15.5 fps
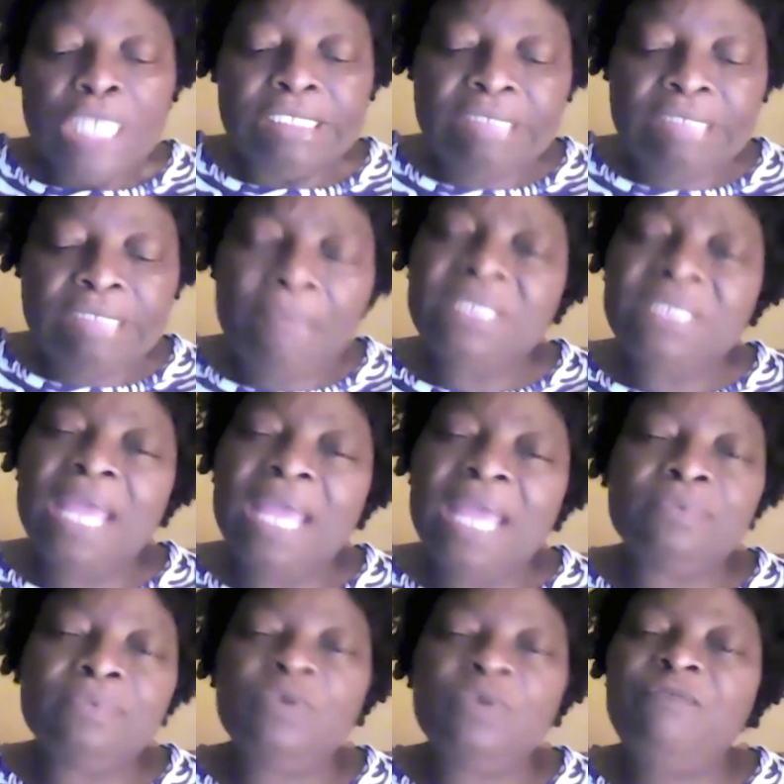
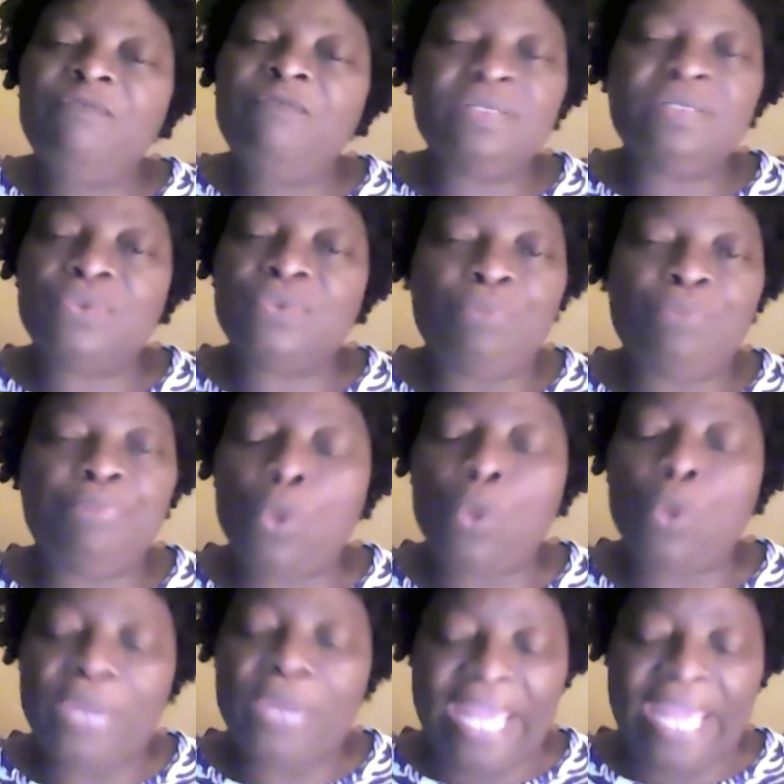Sometimes we feel so
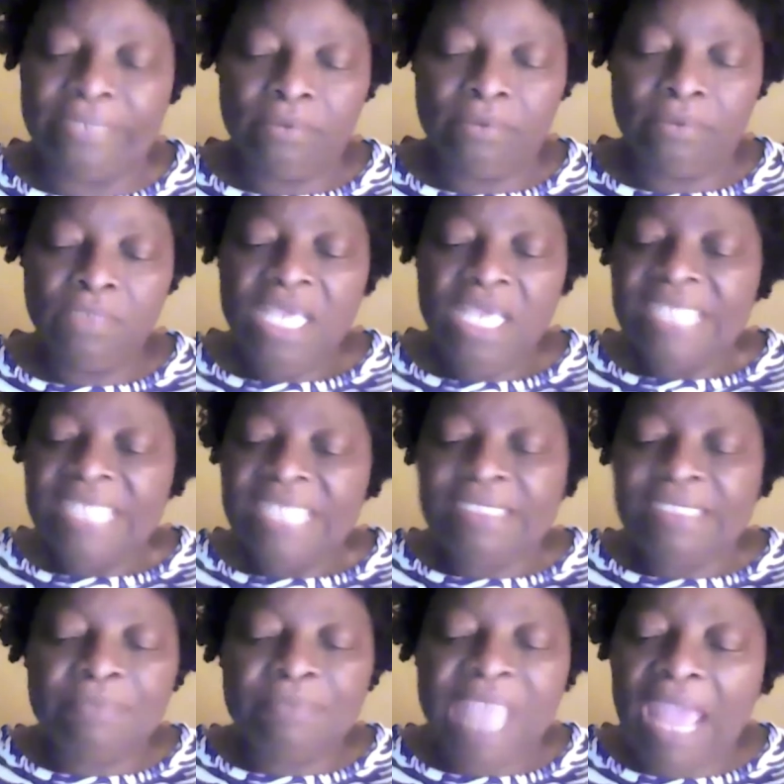broken.
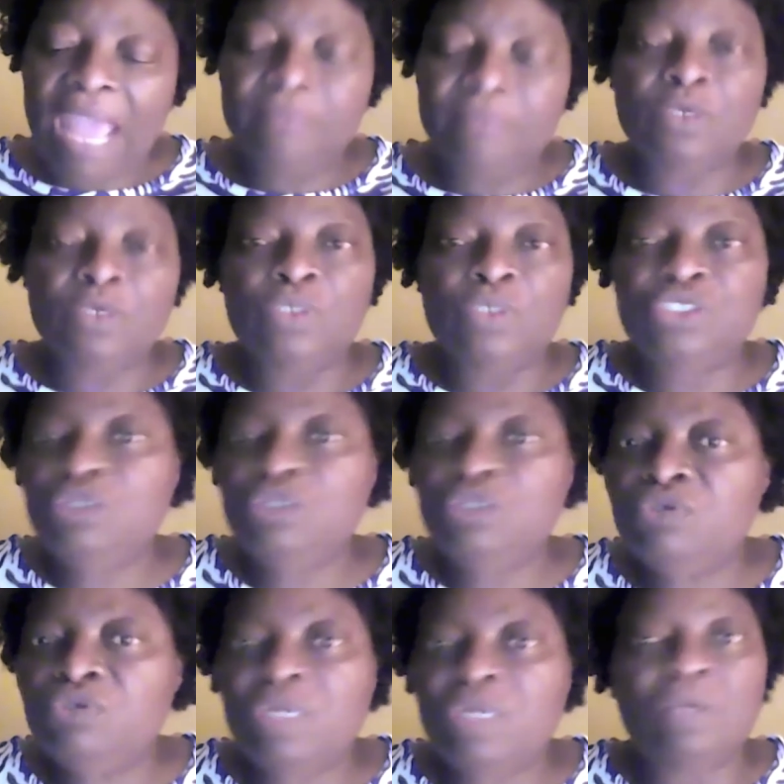Sometimes our
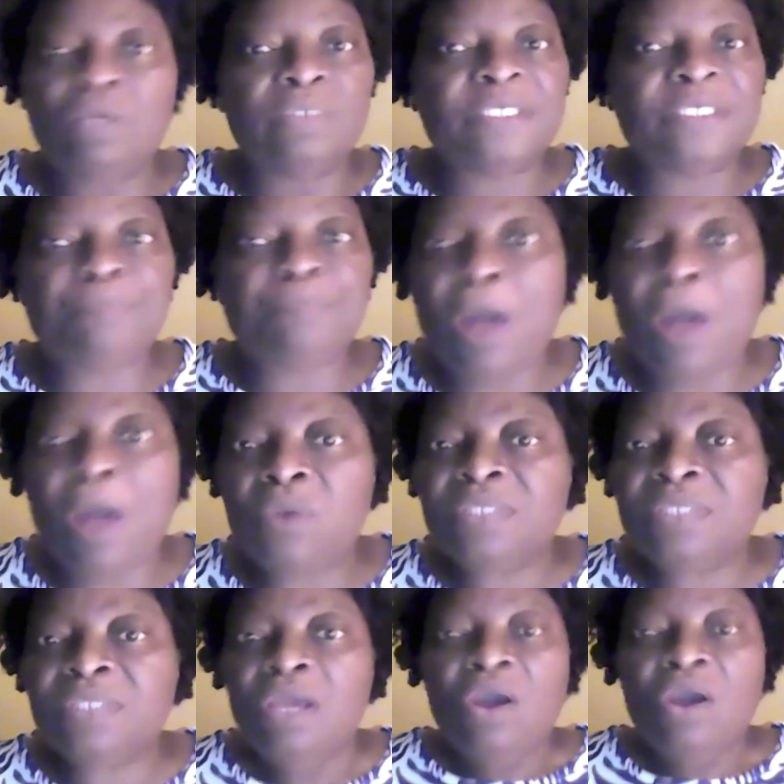children, our spouse,
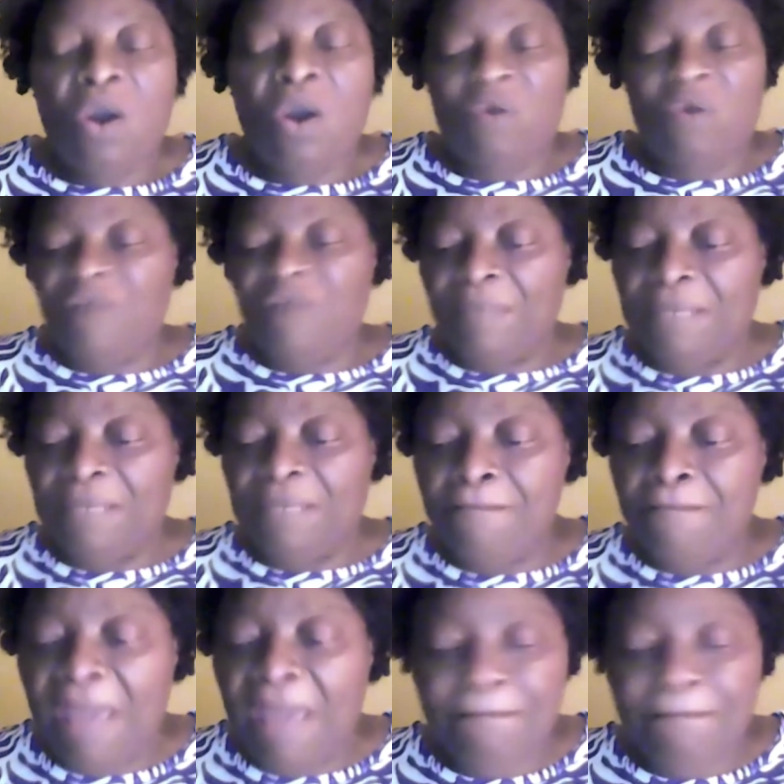our family
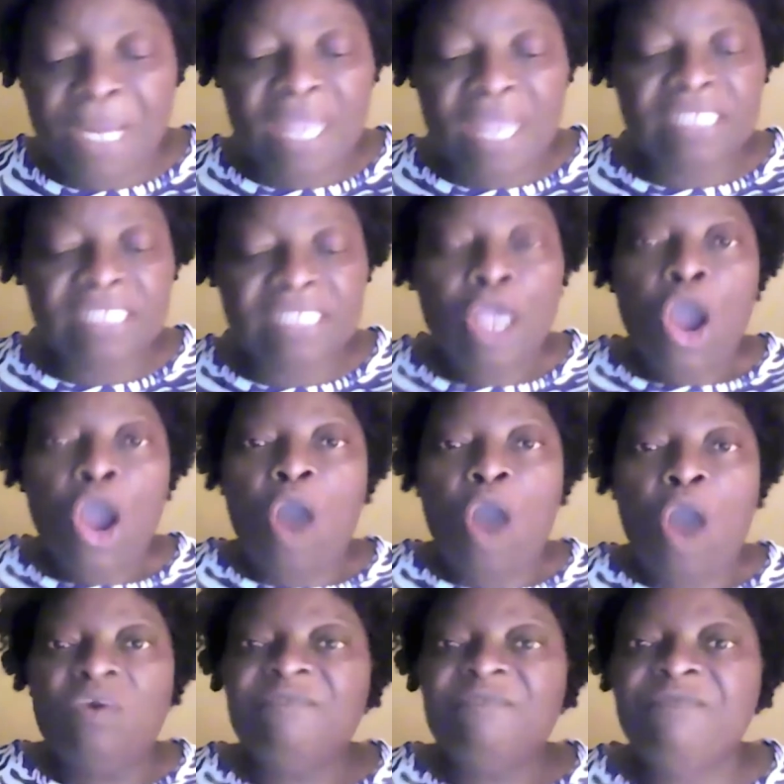members,
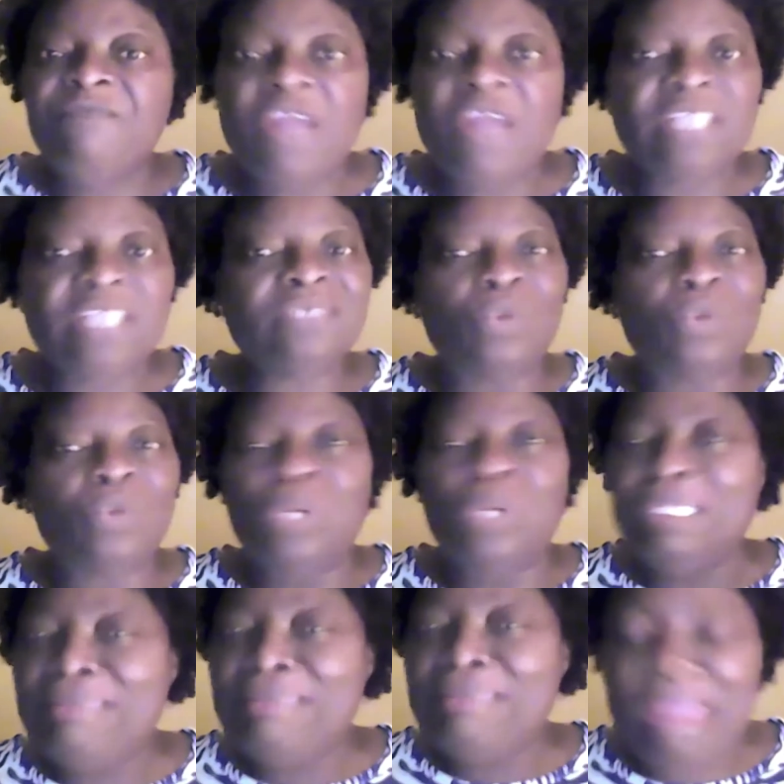our friends, our
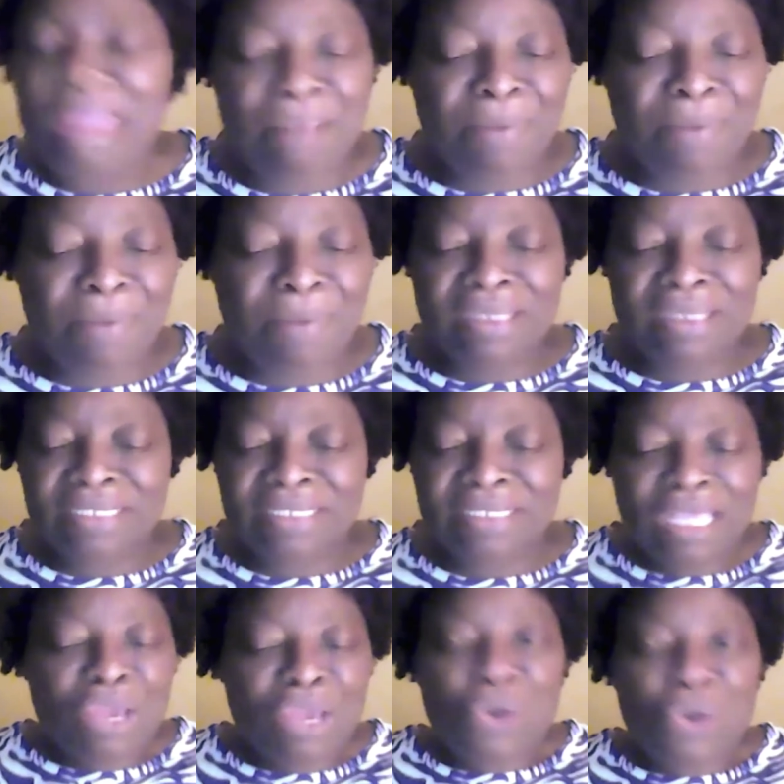neighbors,
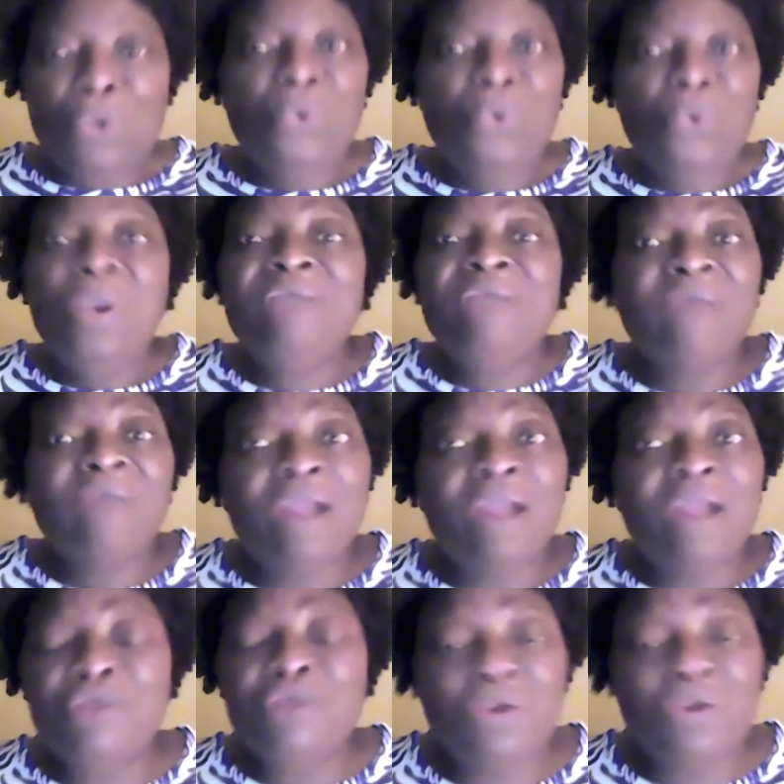
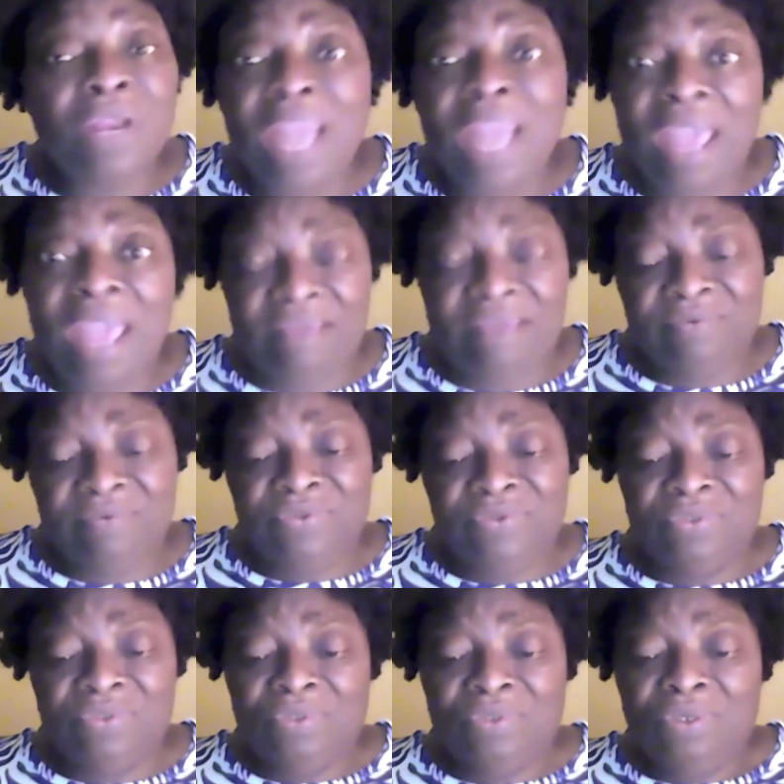whoever in our lives
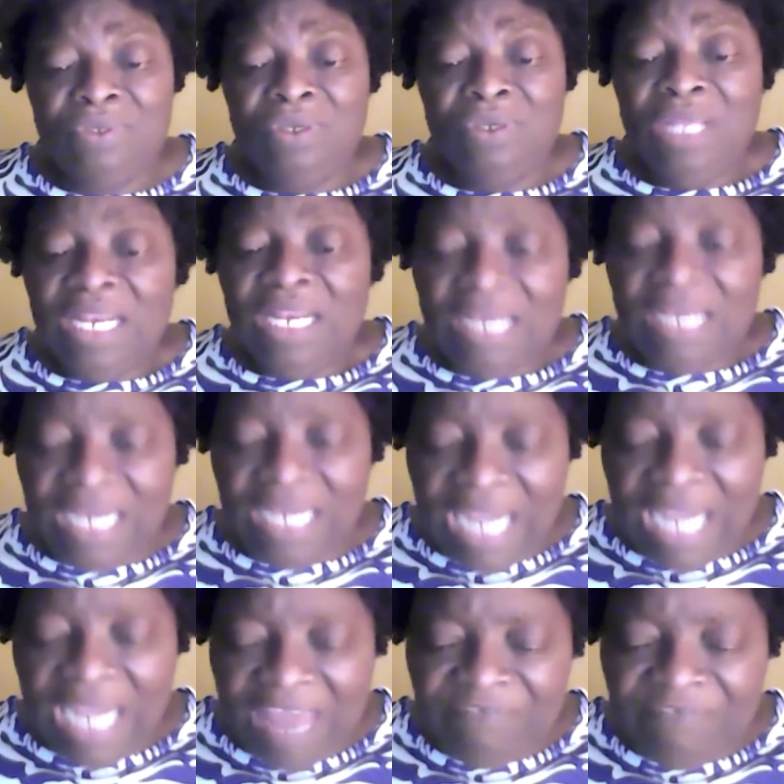
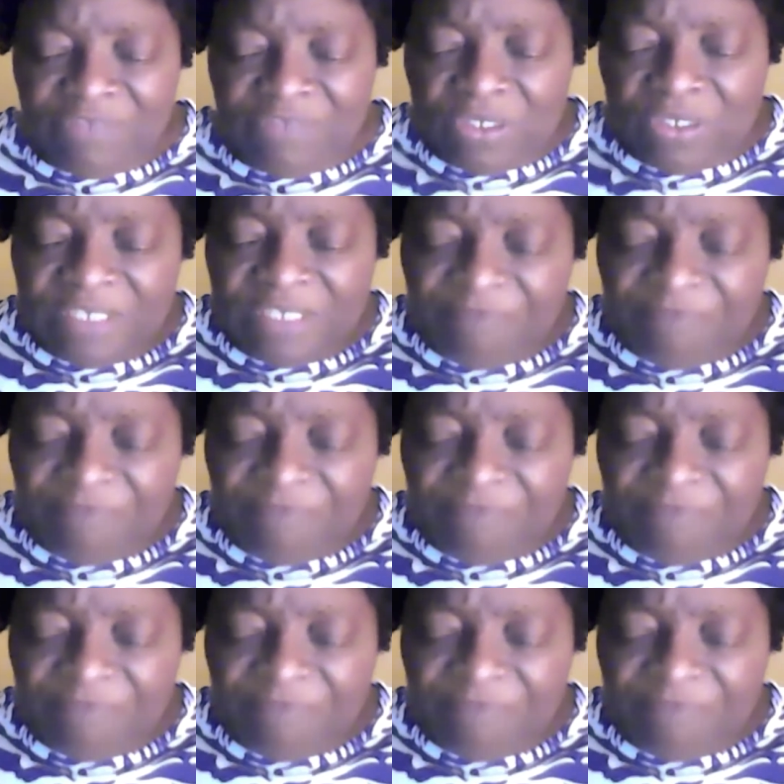left us